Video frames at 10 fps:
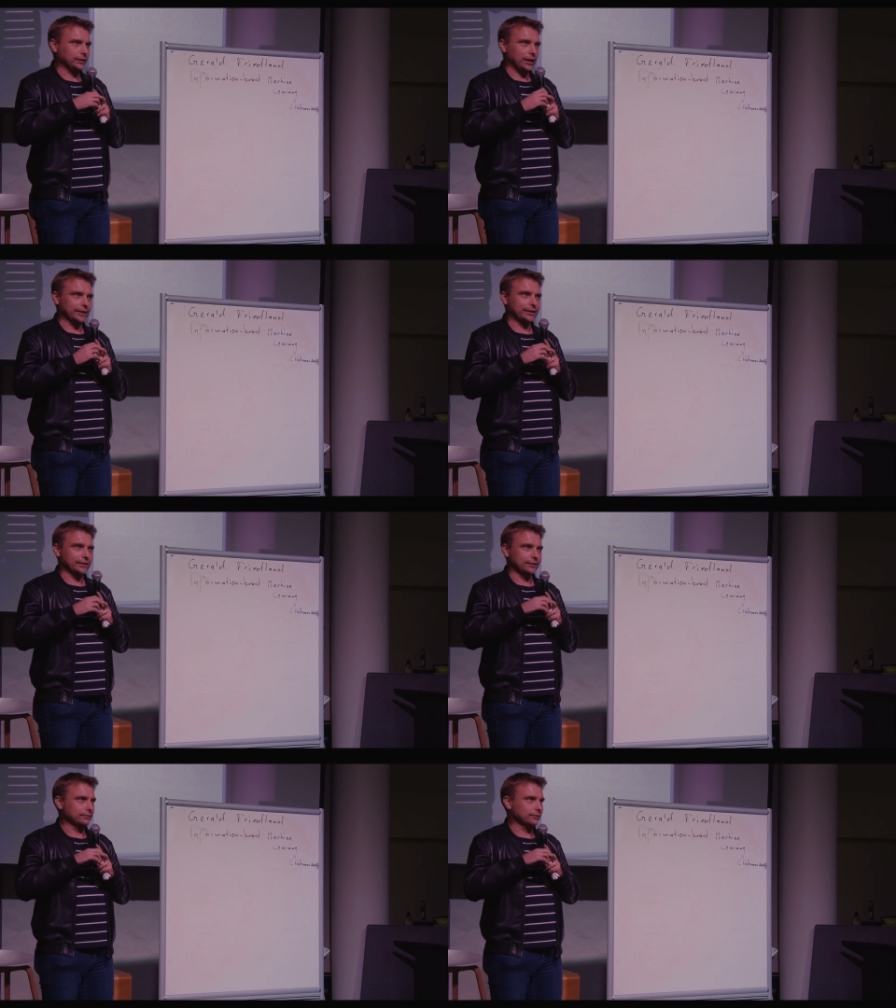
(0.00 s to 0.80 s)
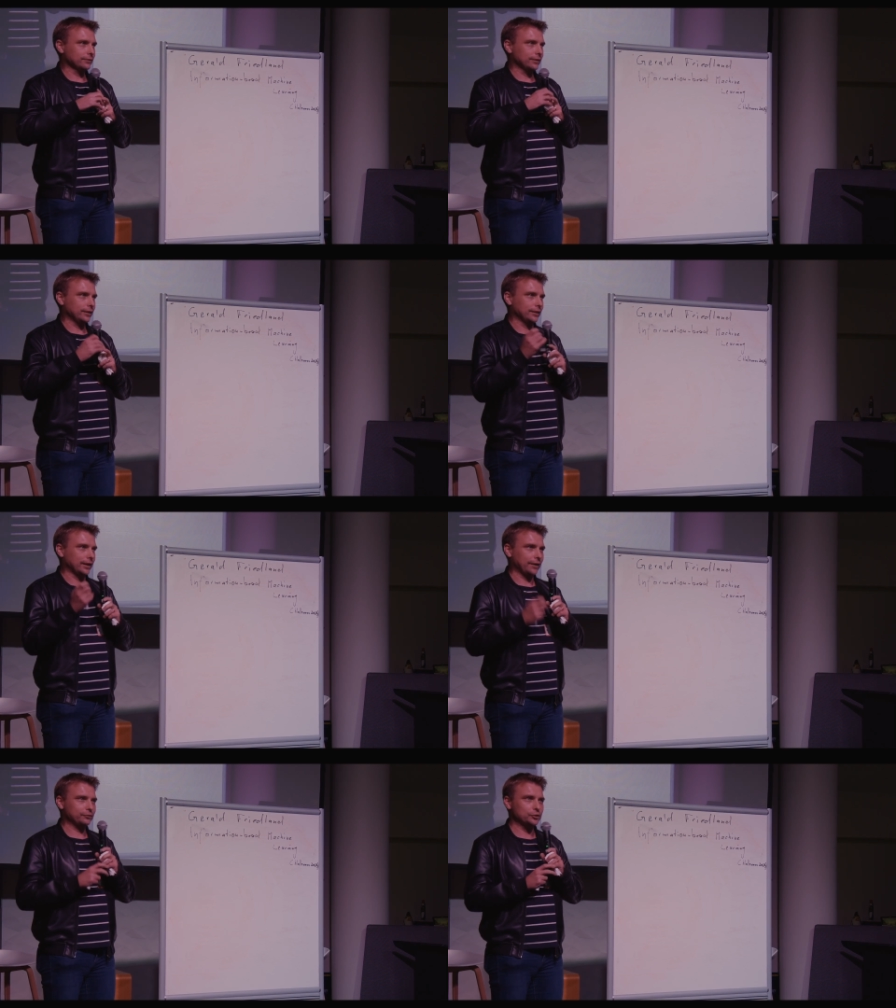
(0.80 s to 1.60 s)
I can
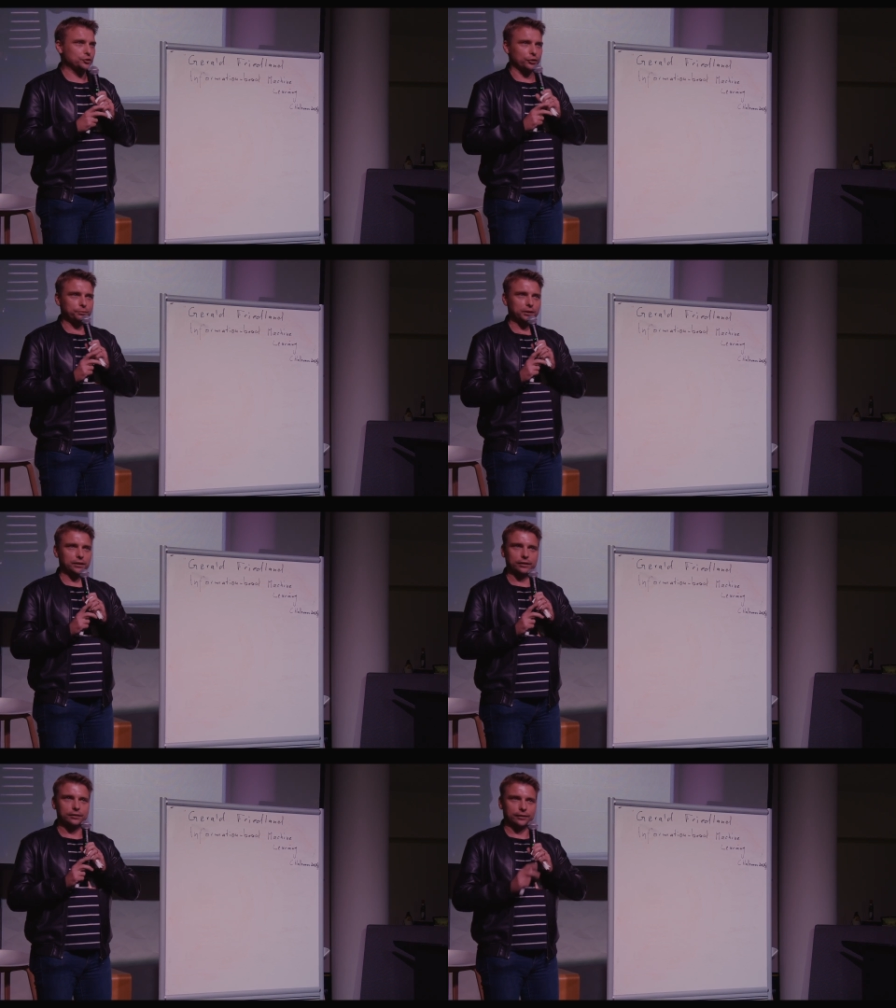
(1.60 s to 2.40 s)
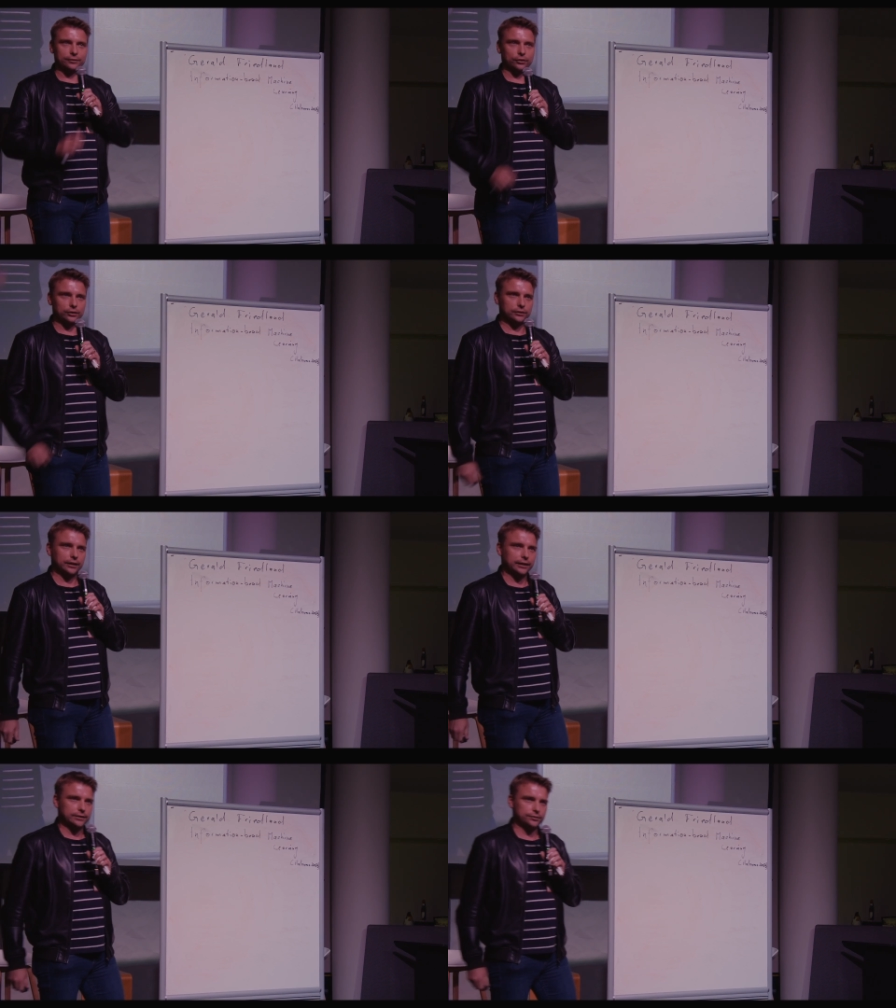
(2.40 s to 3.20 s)
have you join me in the thought
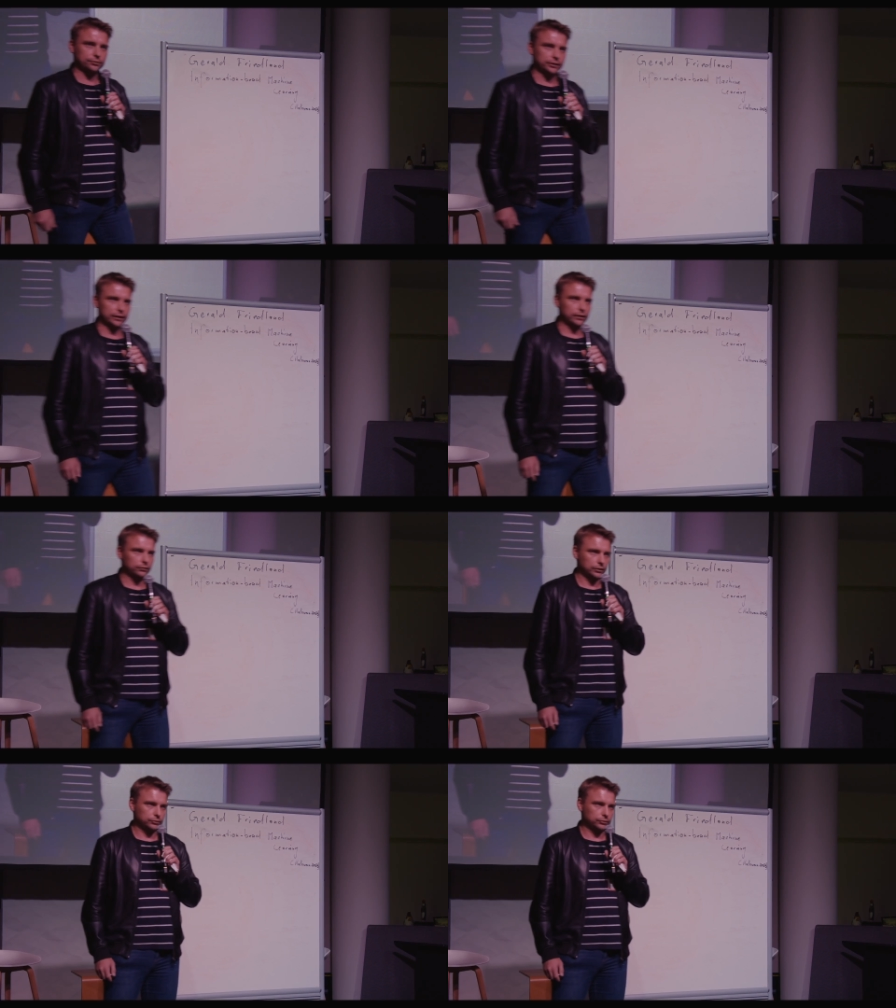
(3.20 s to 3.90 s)
that history will